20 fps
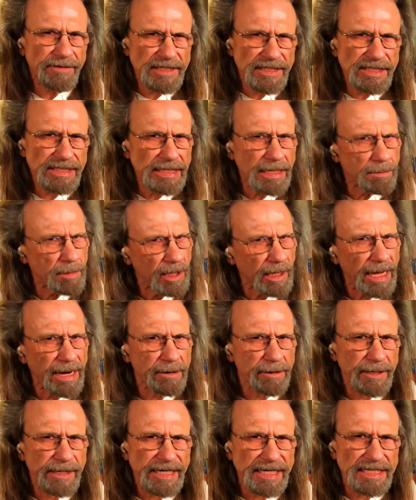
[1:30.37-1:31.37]

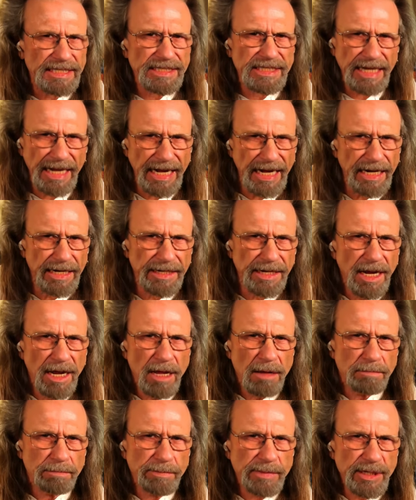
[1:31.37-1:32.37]
similarities in
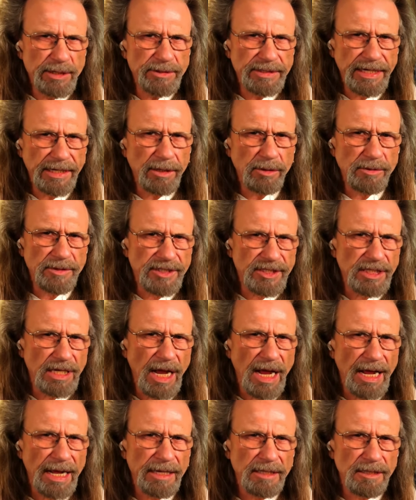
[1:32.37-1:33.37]
musical
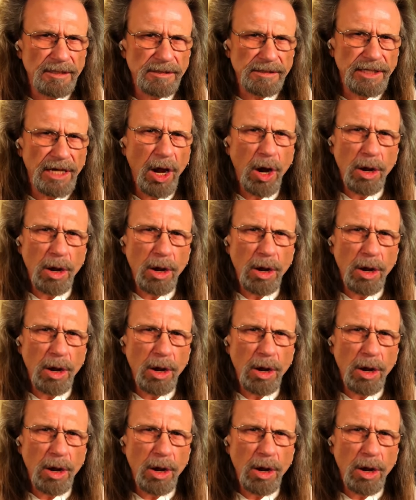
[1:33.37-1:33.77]
styles,